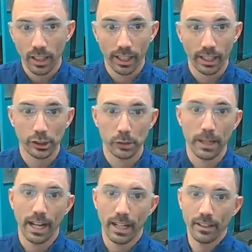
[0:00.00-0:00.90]
I got your
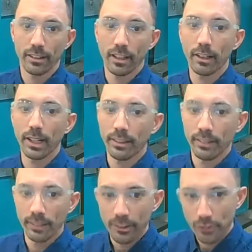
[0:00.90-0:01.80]
back. All right.
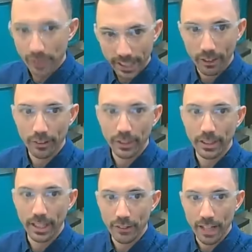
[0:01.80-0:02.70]
Stay healthy, you guys.